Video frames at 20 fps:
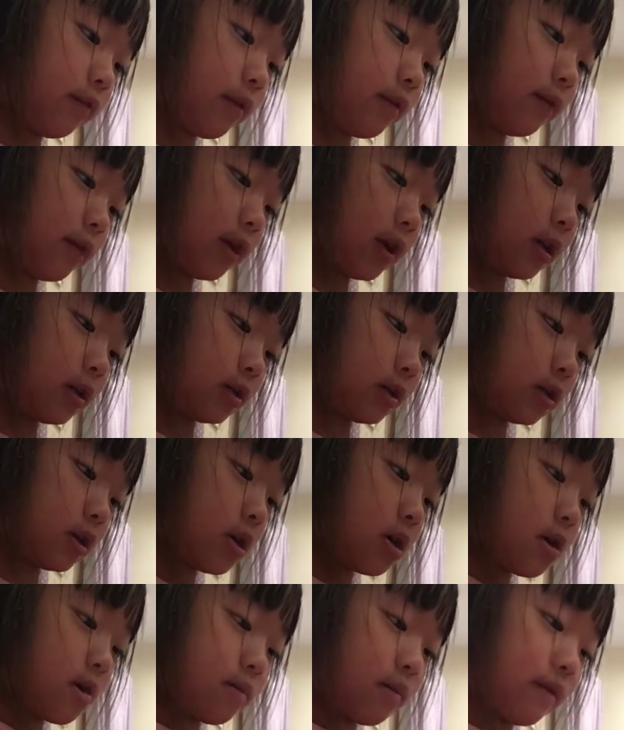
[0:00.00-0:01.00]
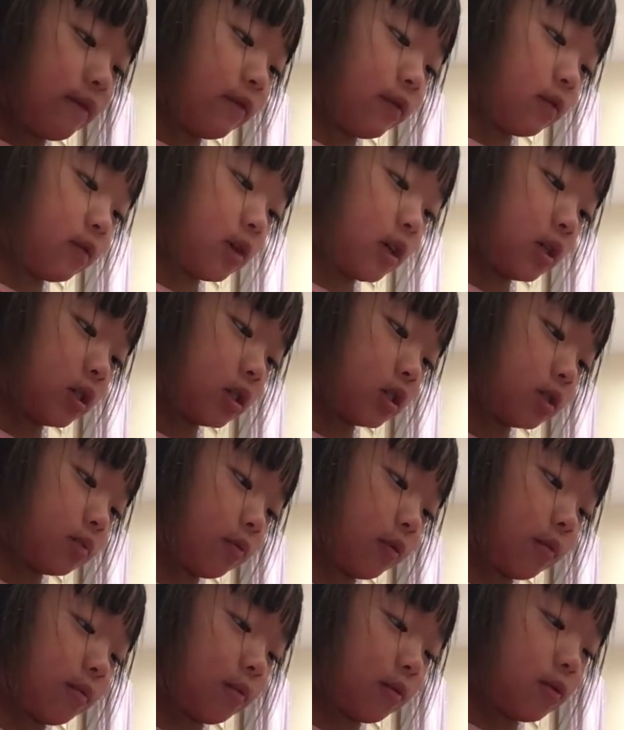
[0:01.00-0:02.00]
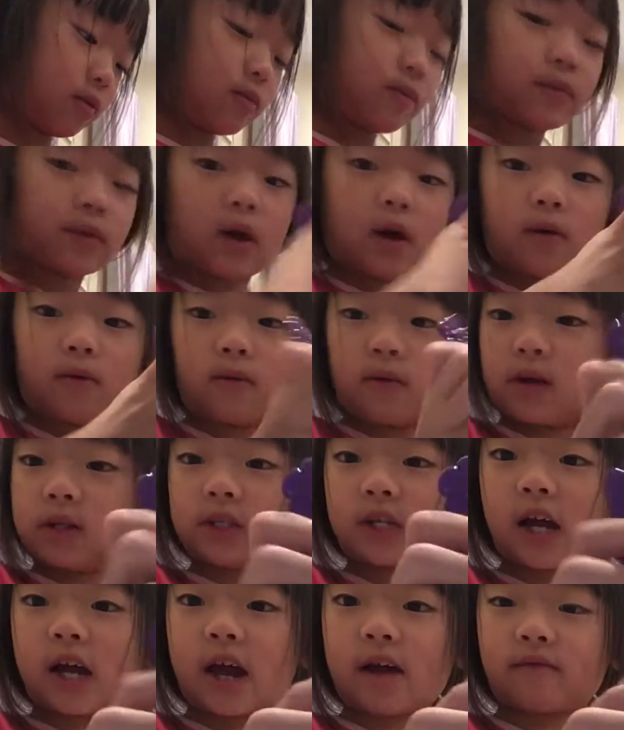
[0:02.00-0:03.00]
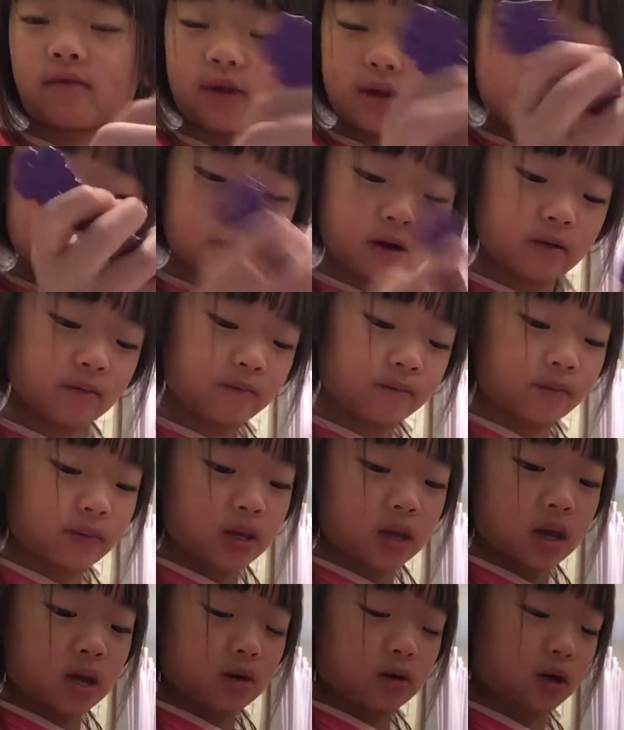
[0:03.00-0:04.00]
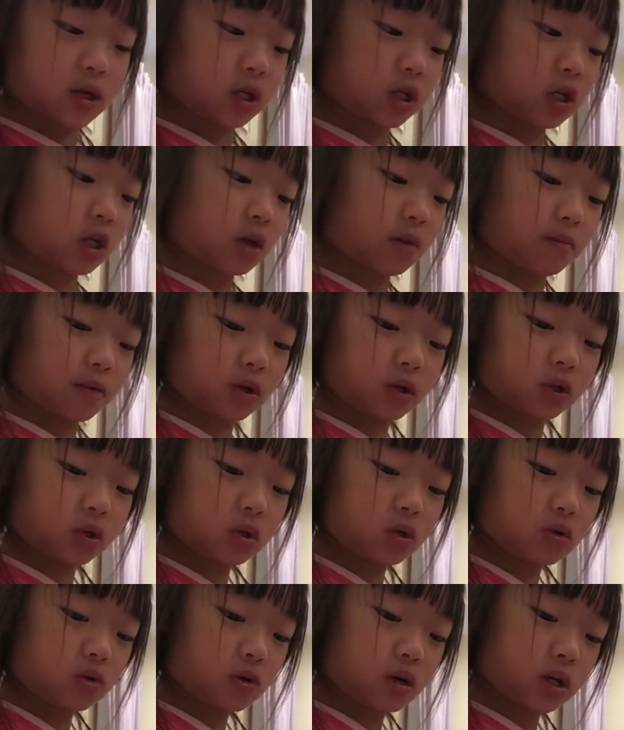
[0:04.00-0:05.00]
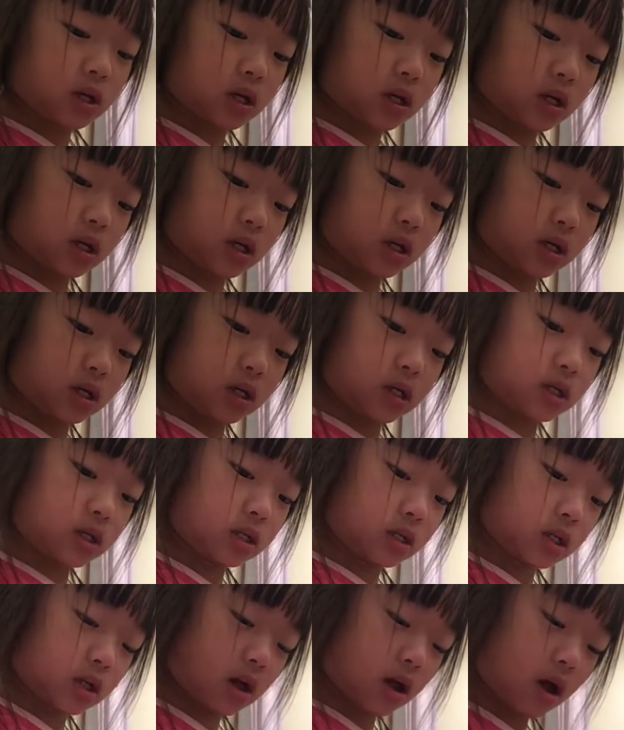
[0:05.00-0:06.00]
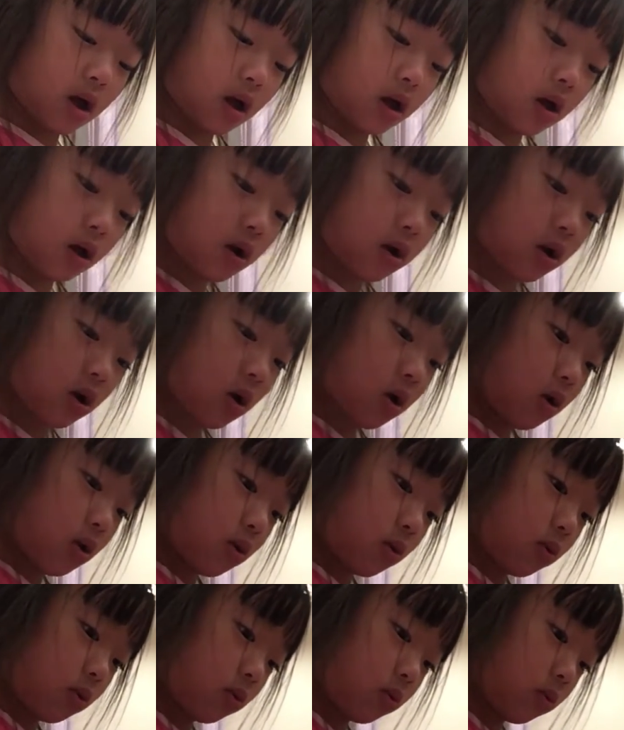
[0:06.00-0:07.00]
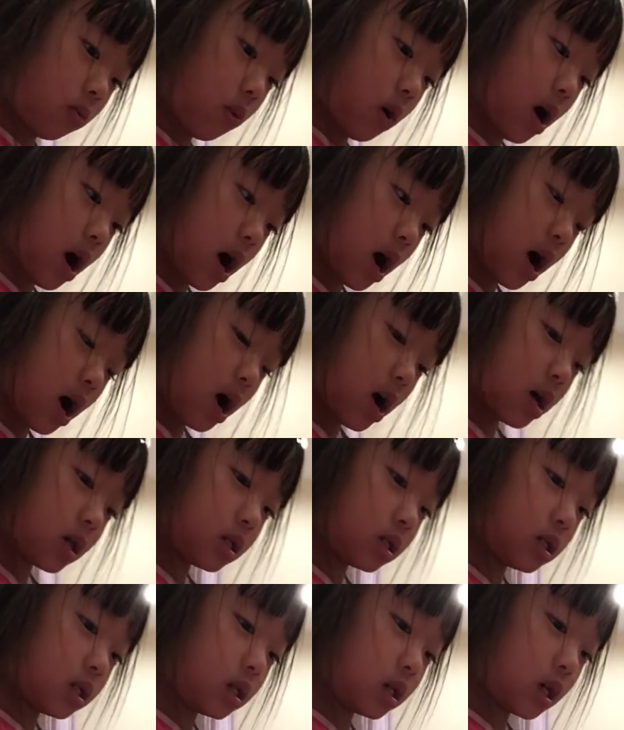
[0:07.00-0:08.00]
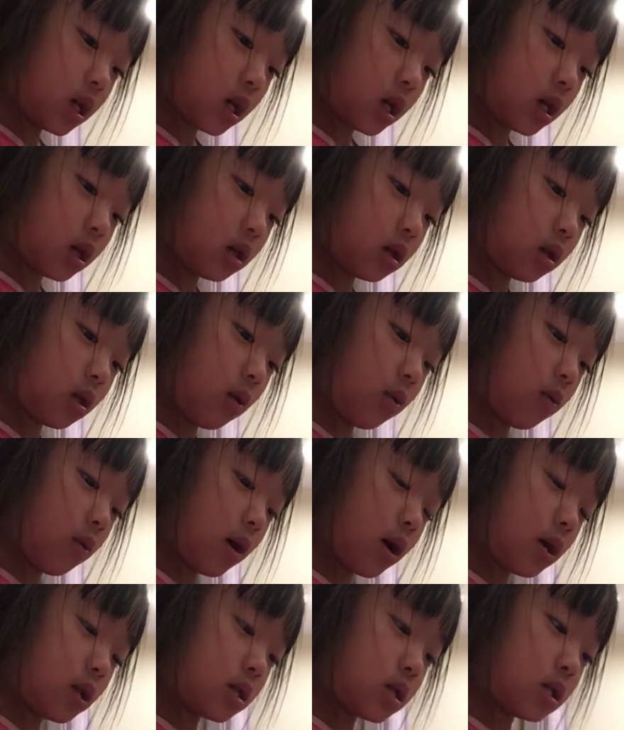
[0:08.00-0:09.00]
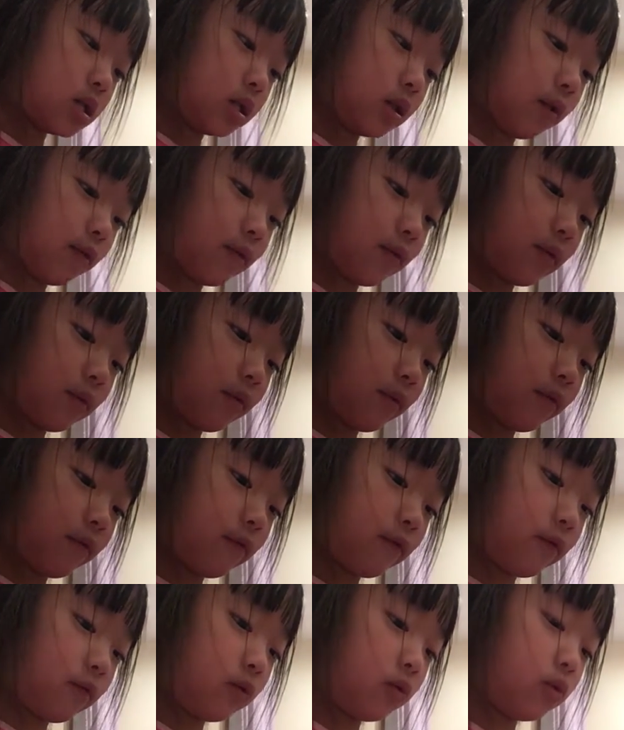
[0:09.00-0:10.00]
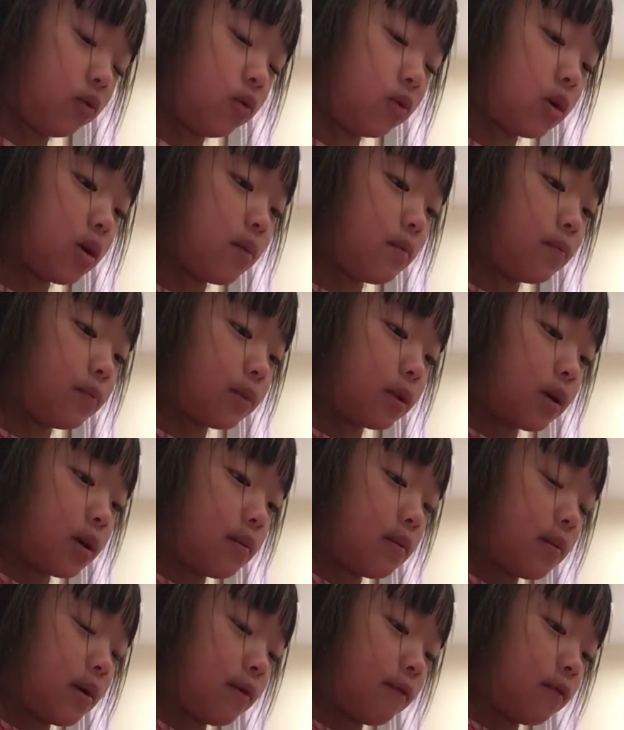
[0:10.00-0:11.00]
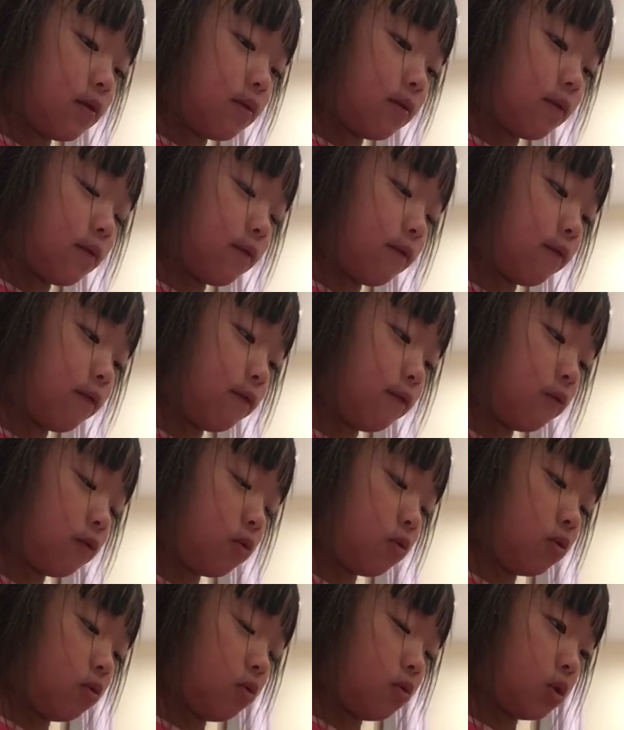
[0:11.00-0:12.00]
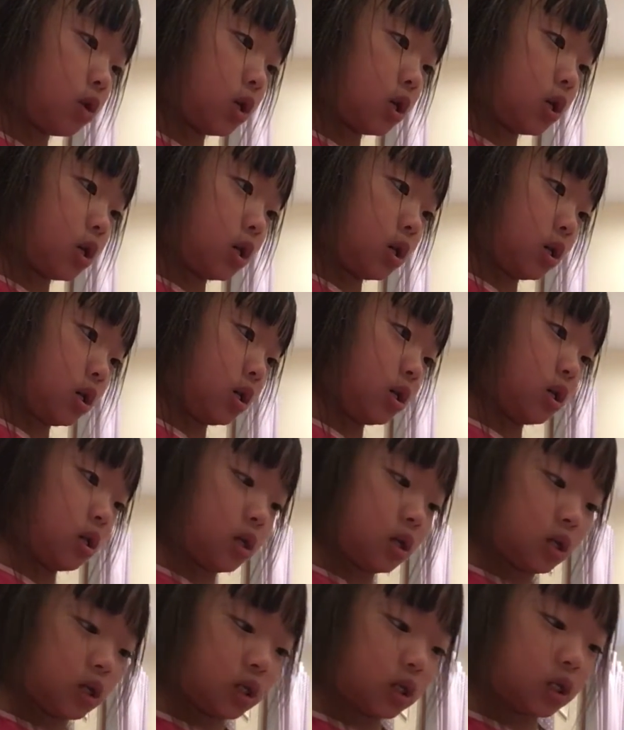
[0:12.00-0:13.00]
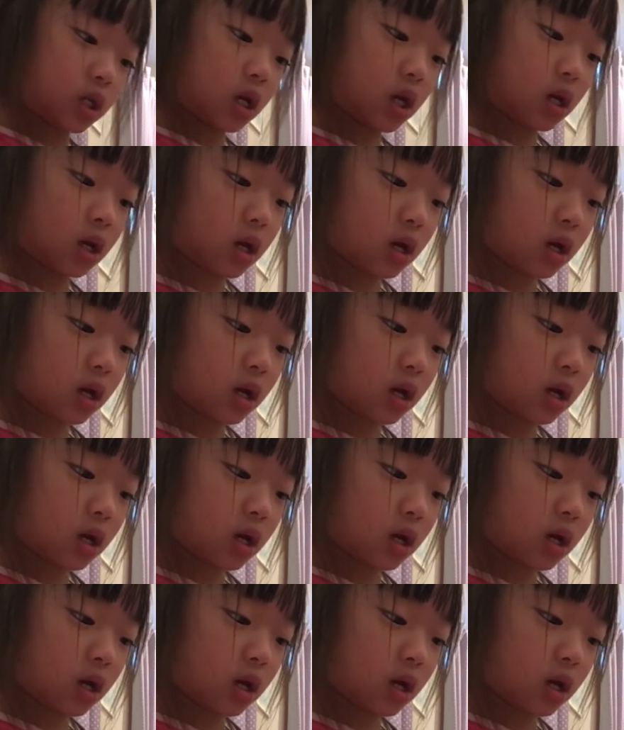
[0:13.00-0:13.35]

favorite color? My favorite color is purple, which I have right here. Question number 2 is, what is your favorite food? My favorite food is,